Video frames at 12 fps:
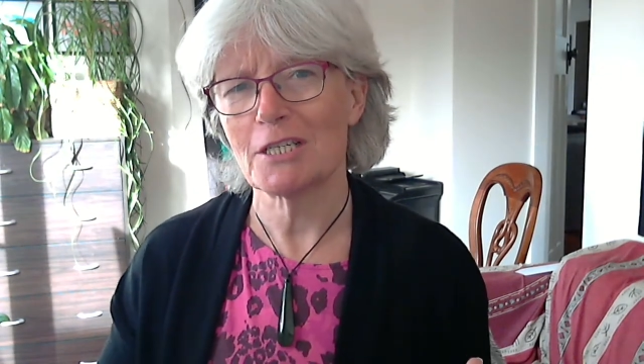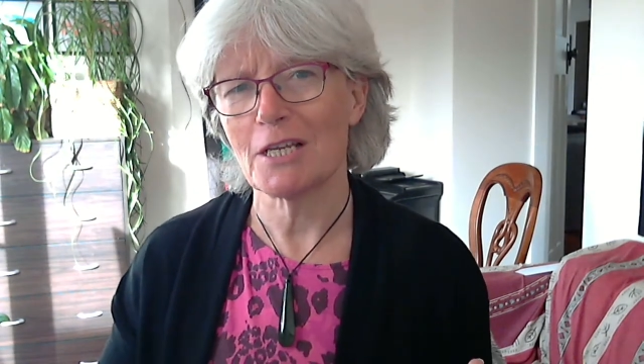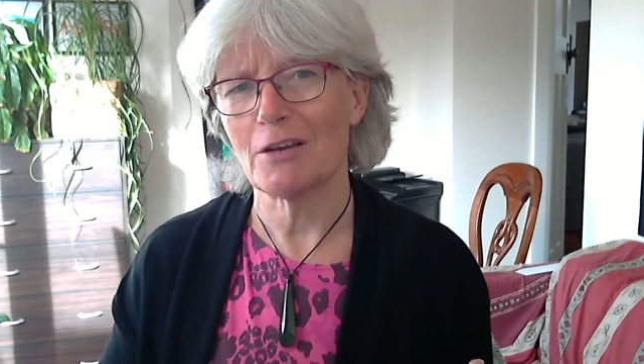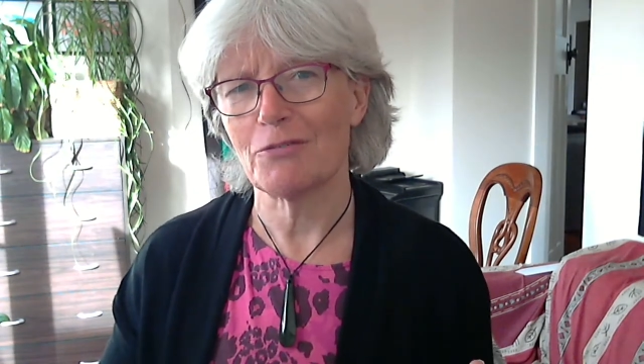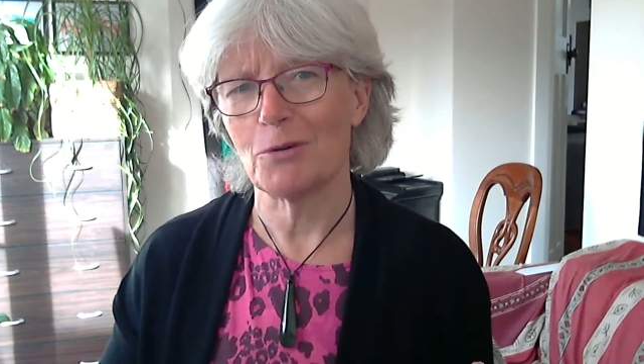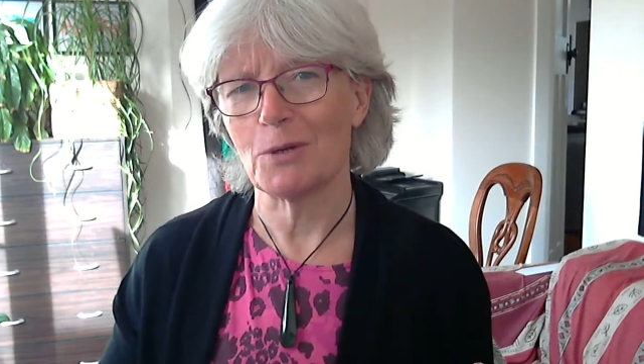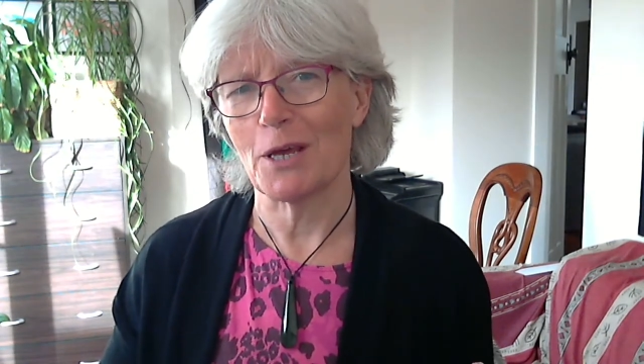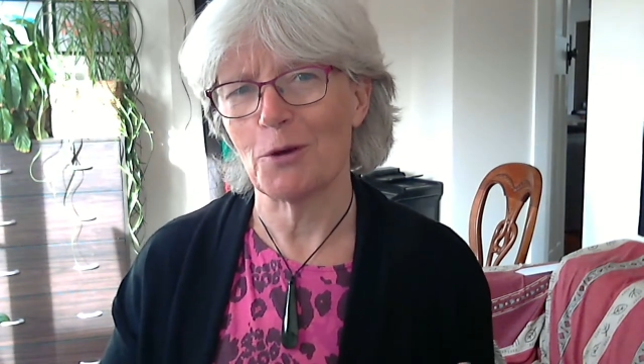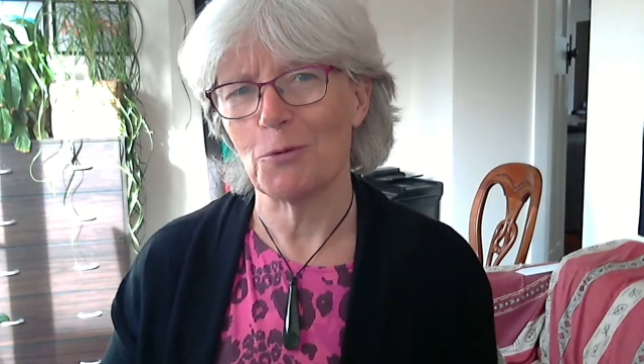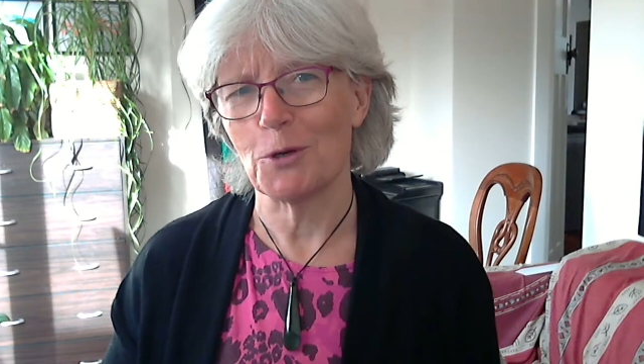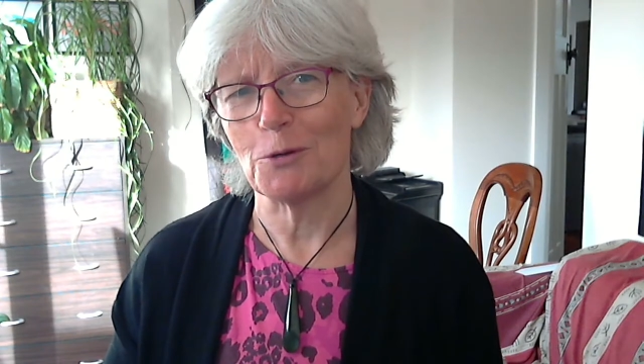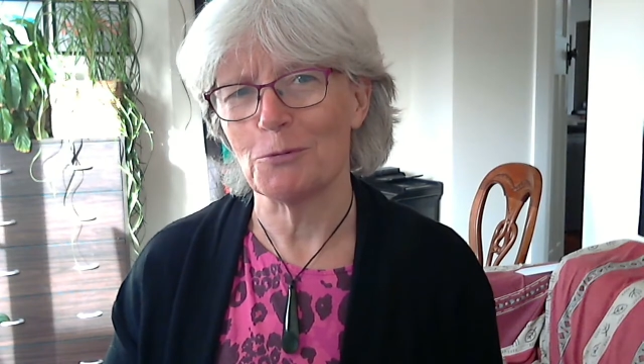staff who are now
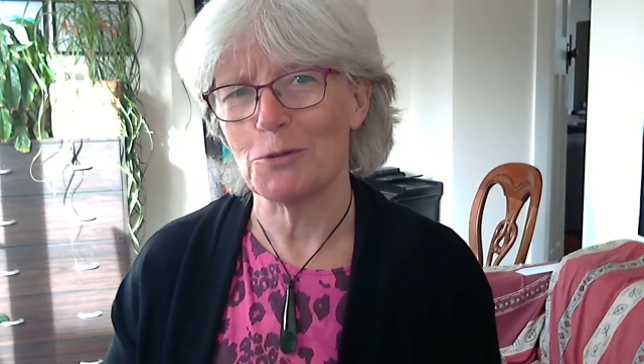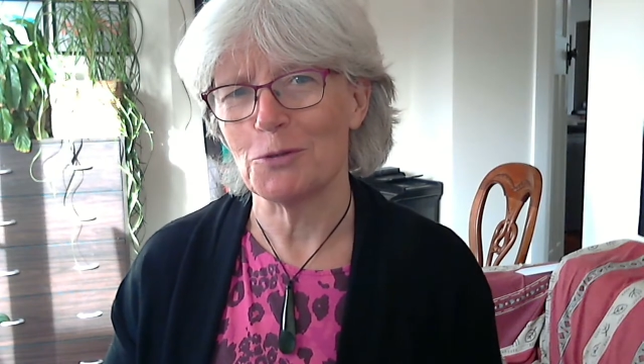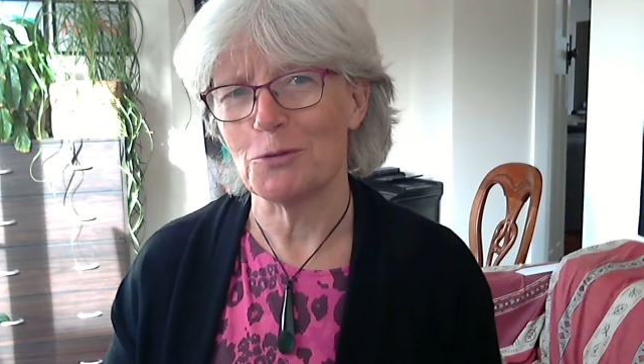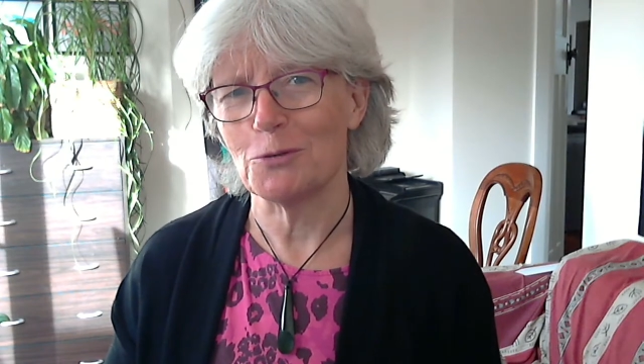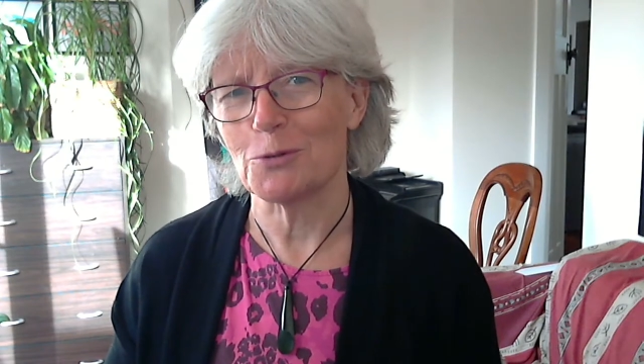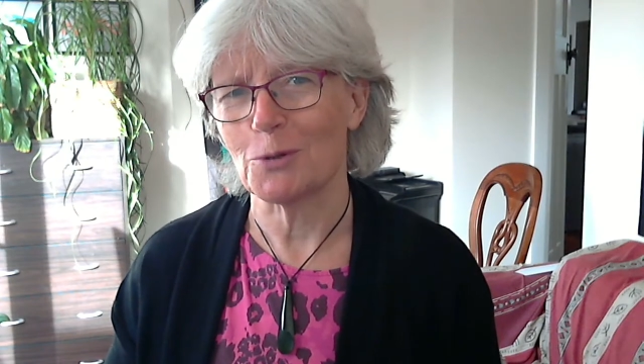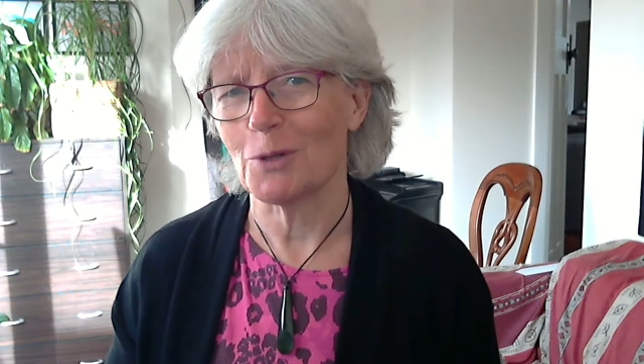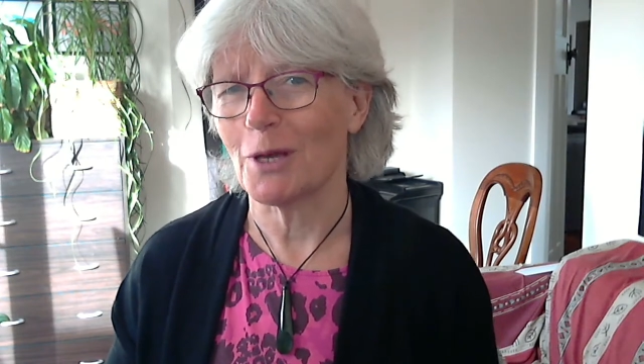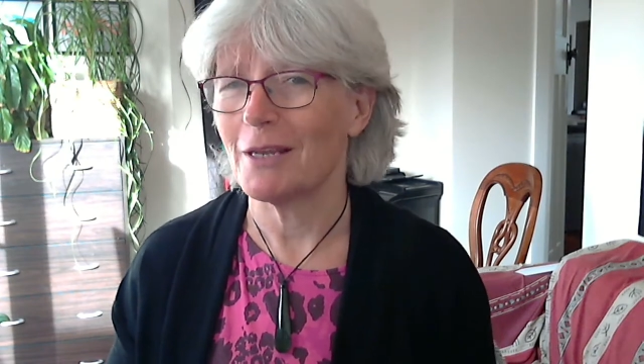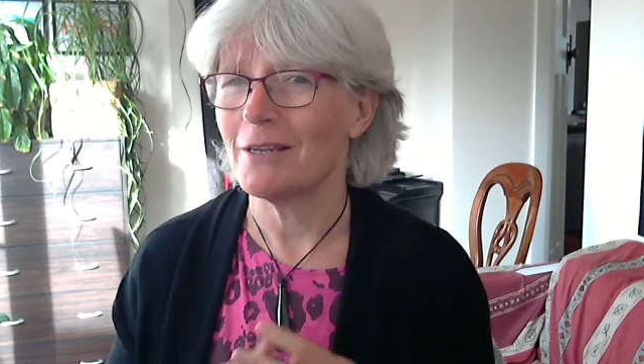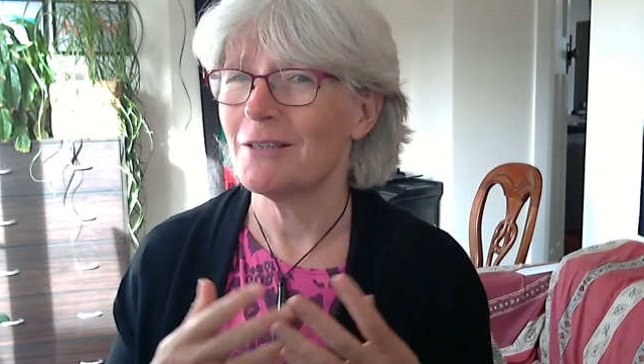working with students online,